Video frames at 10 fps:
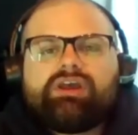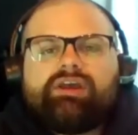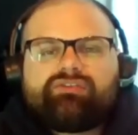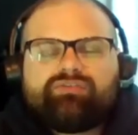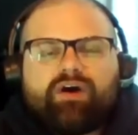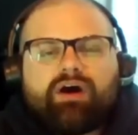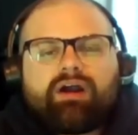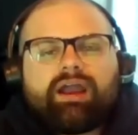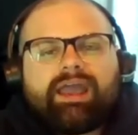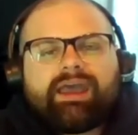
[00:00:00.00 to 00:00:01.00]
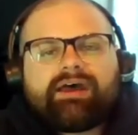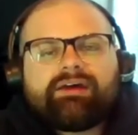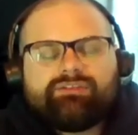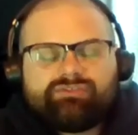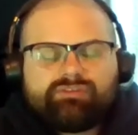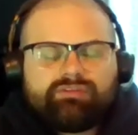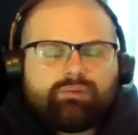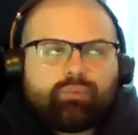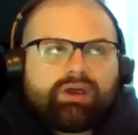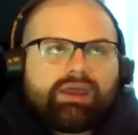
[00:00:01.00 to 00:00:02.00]
As far as the
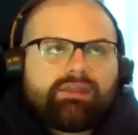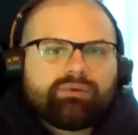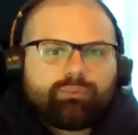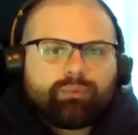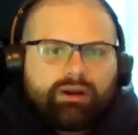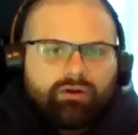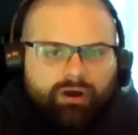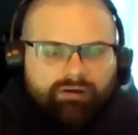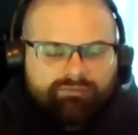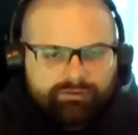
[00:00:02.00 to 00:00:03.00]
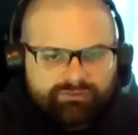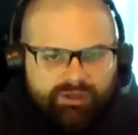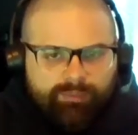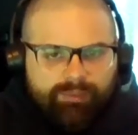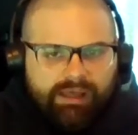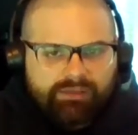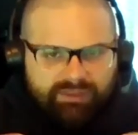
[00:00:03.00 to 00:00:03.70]
way the rental offers come about,